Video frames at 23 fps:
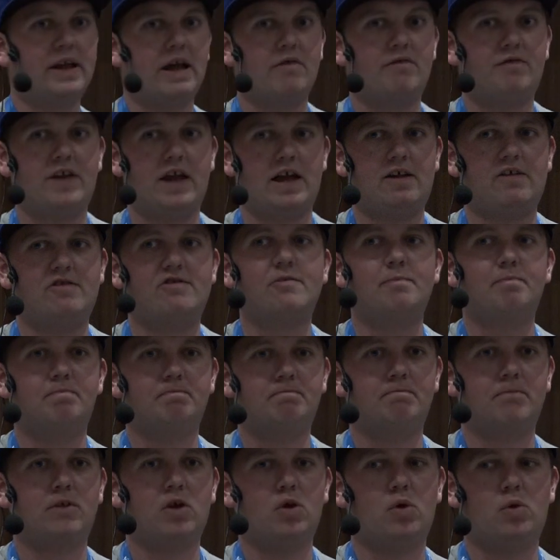Dev Days.
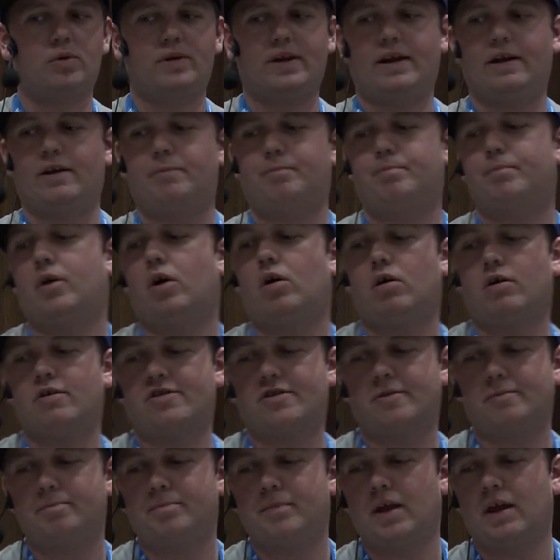Go there,
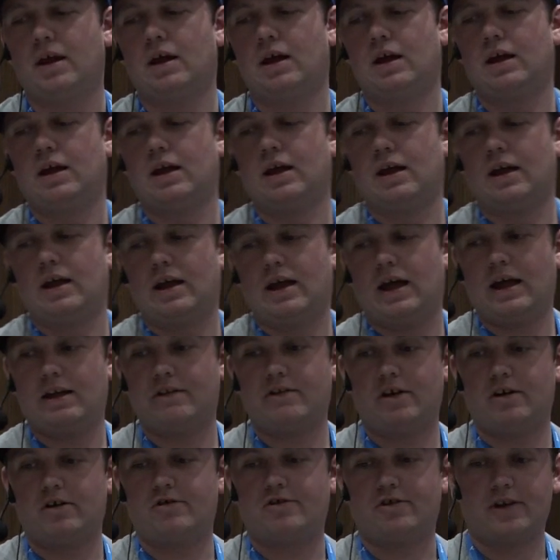awesome. And
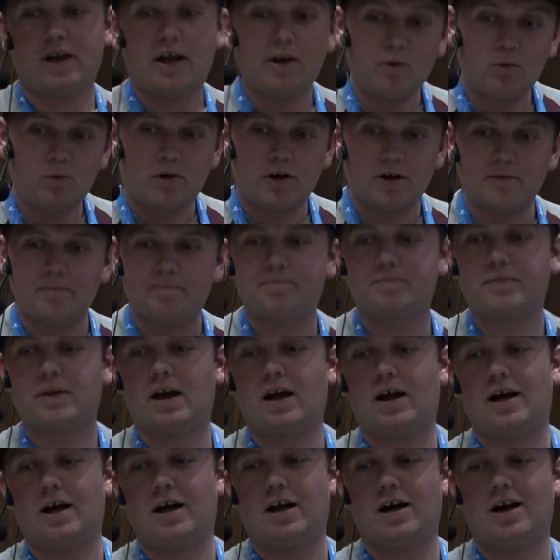there is another one,
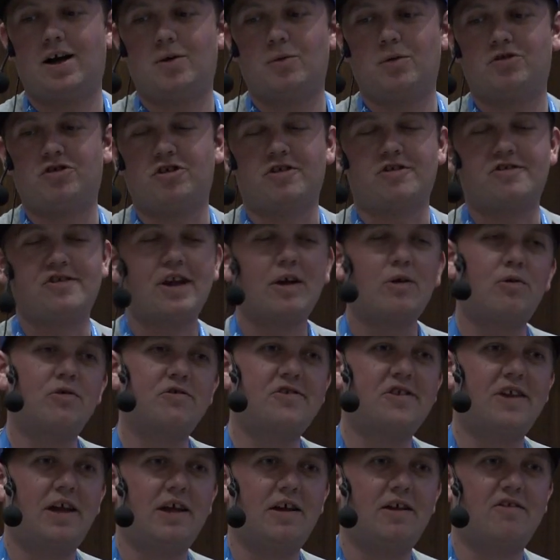which is
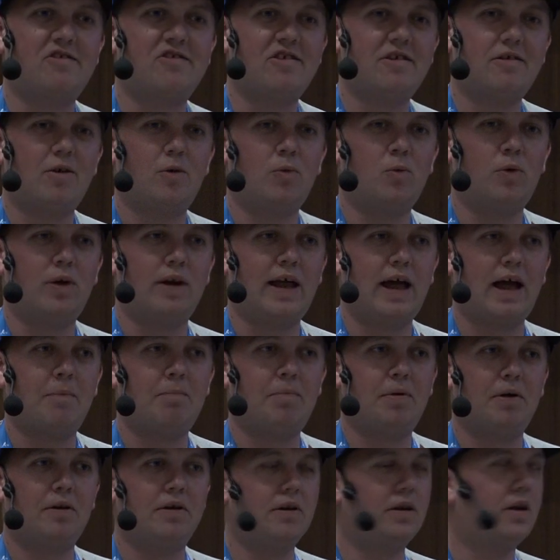Secos Days, will
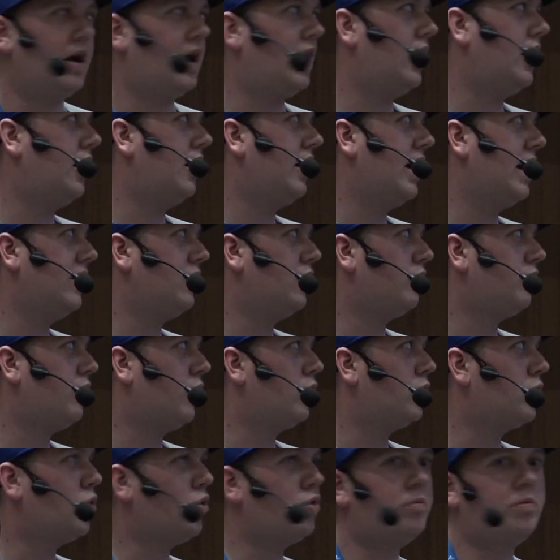happen end of
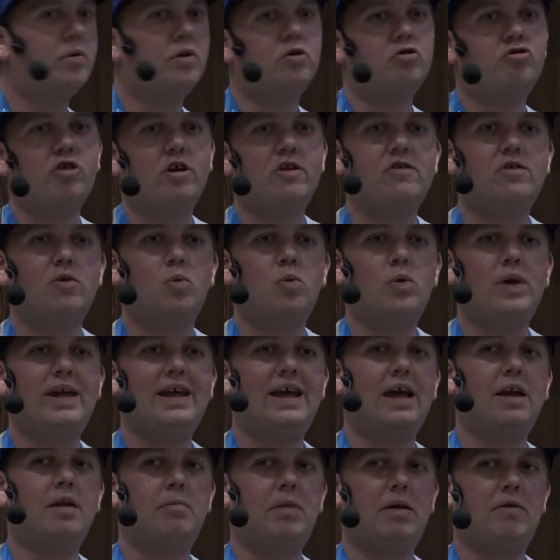October, just the
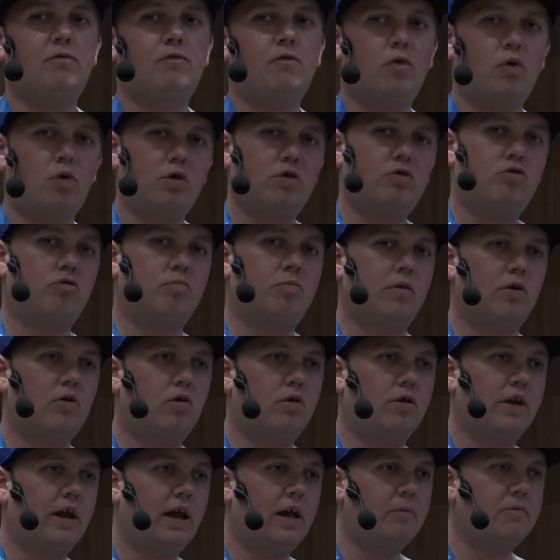weekend before
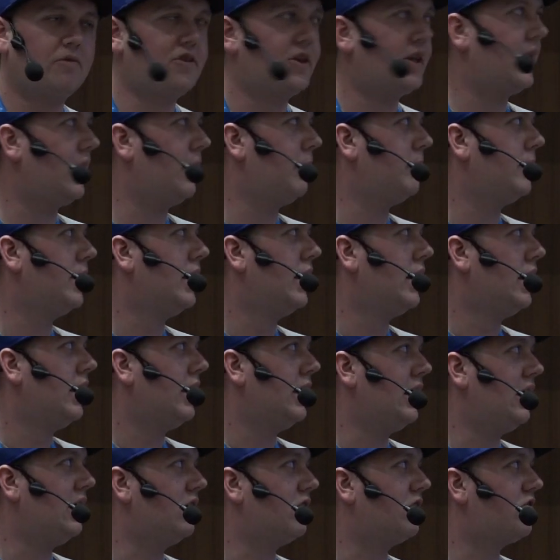DrupalCon Amsterdam
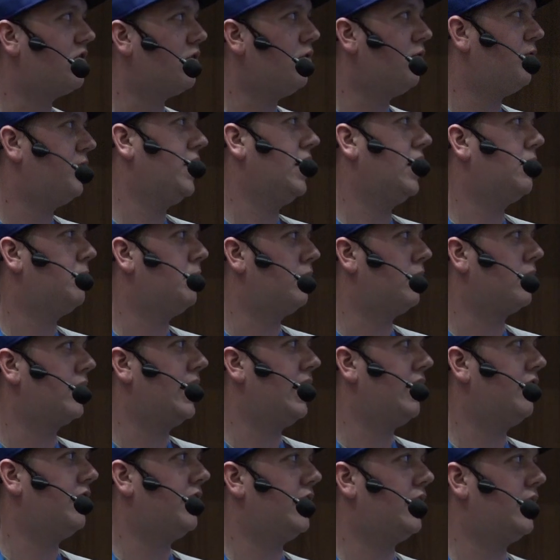in Sofia,
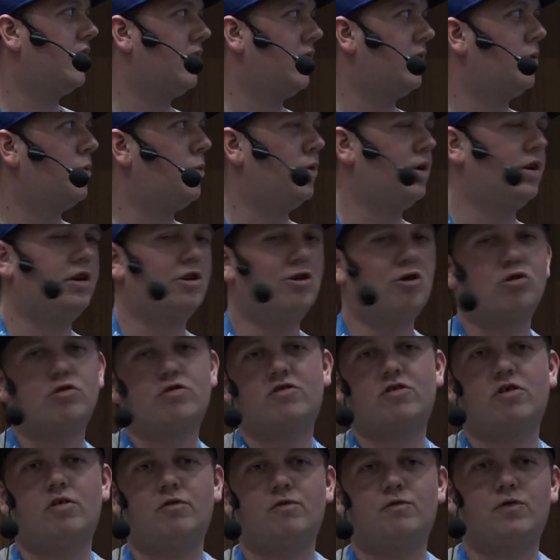Bulgaria, with
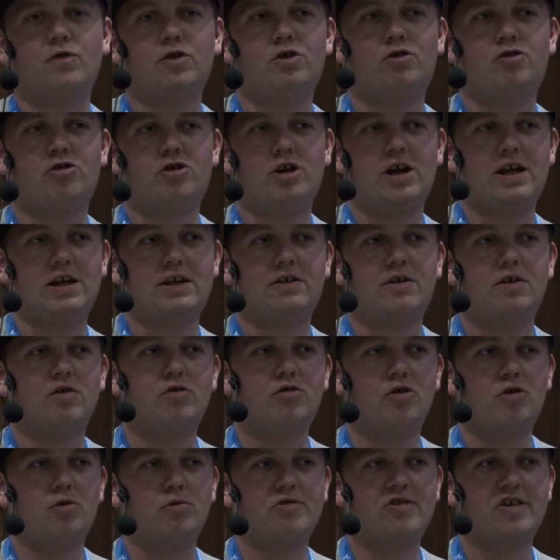lots of great
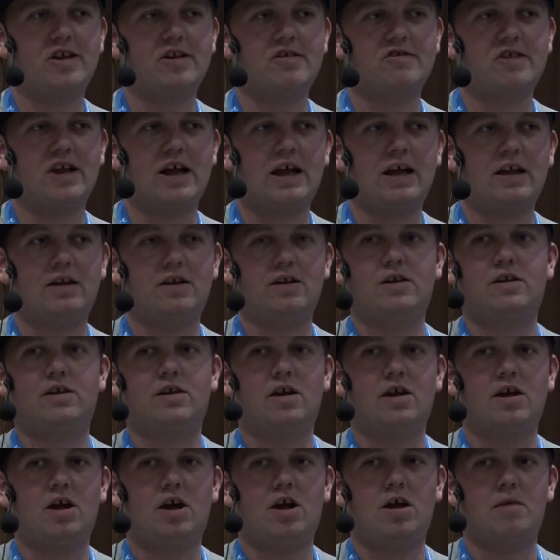roses and
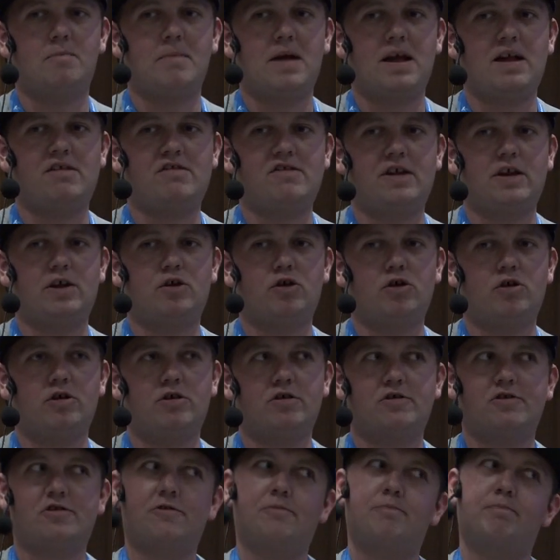amazing
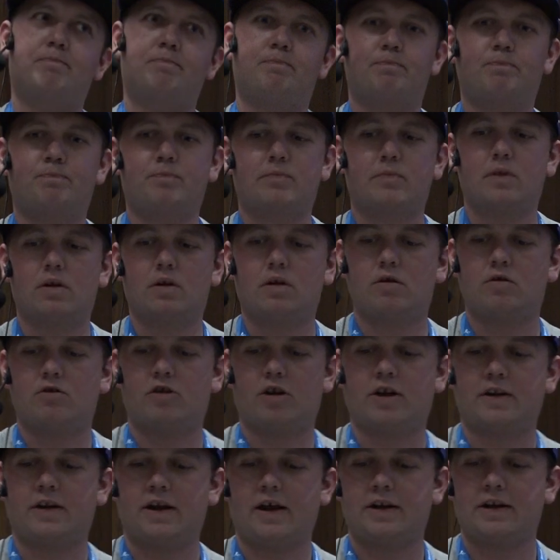girls.
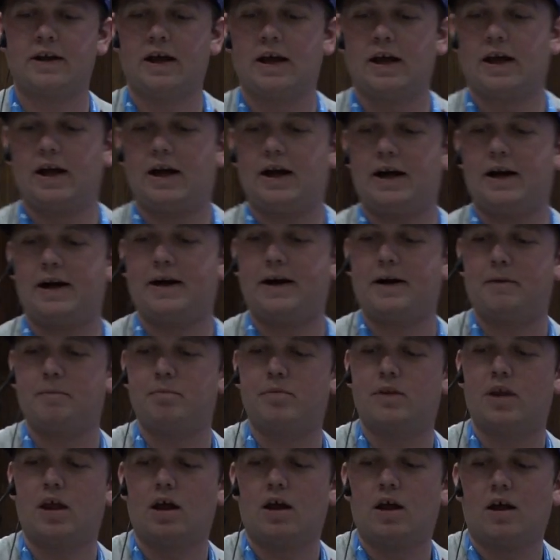Check that.
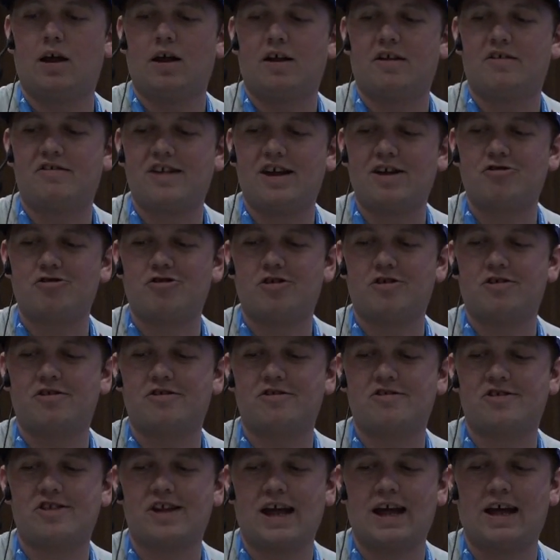
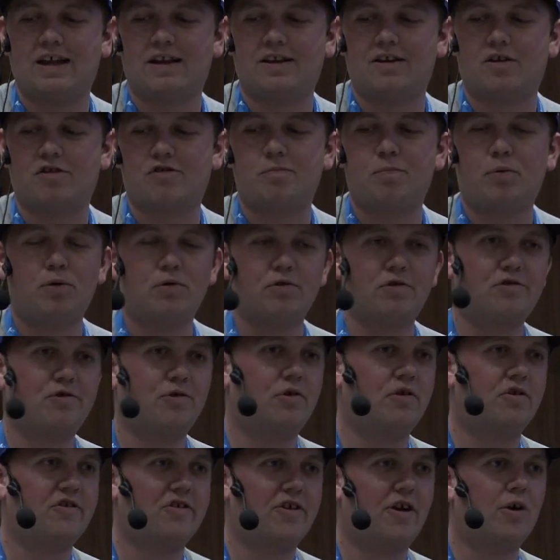Sessions and
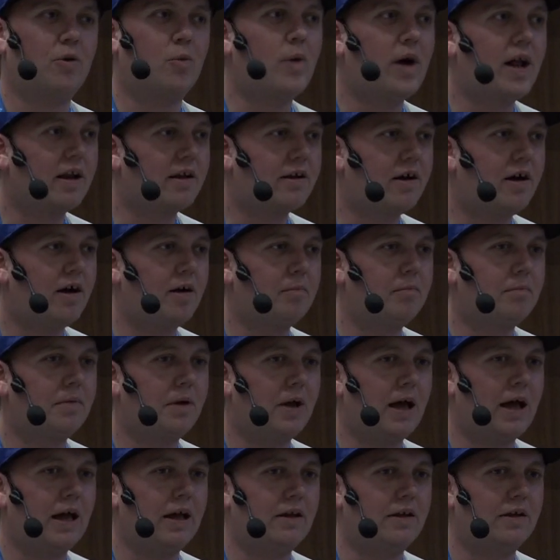sponsors are welcome
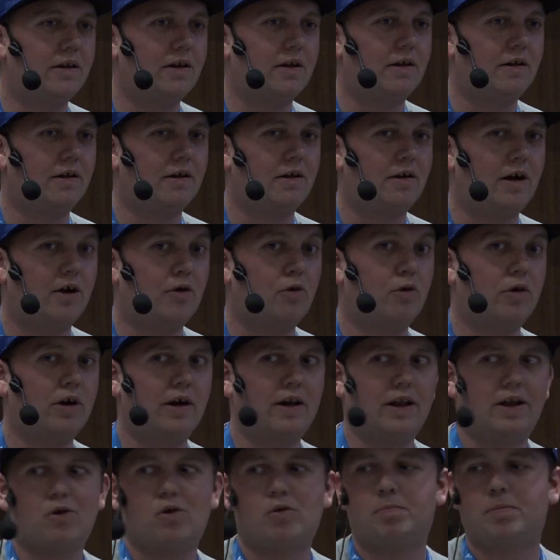and are
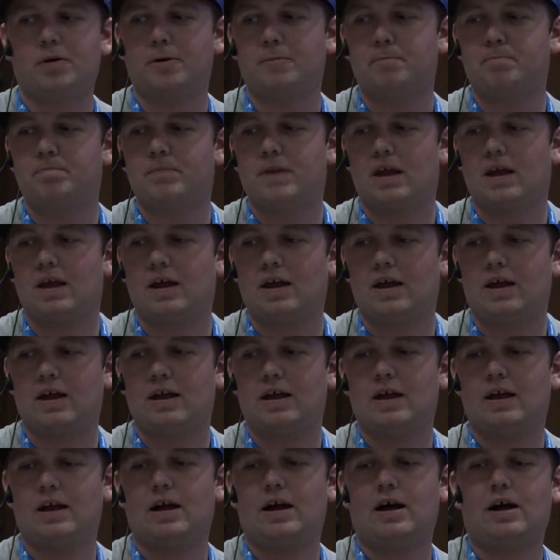already open.
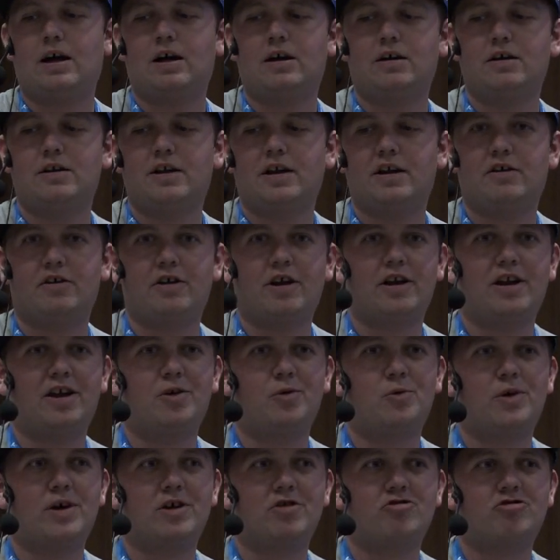Are there any
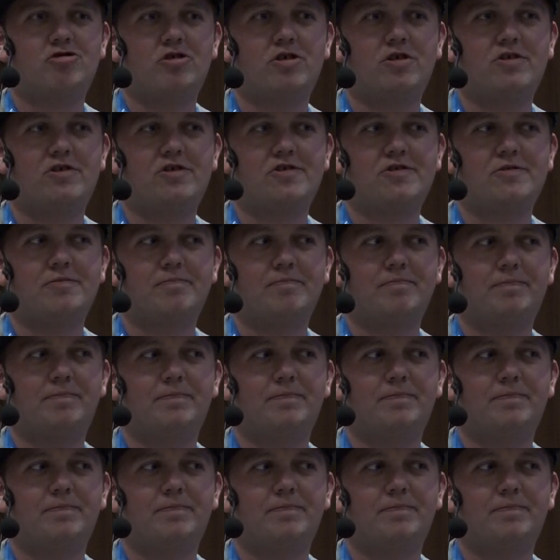questions?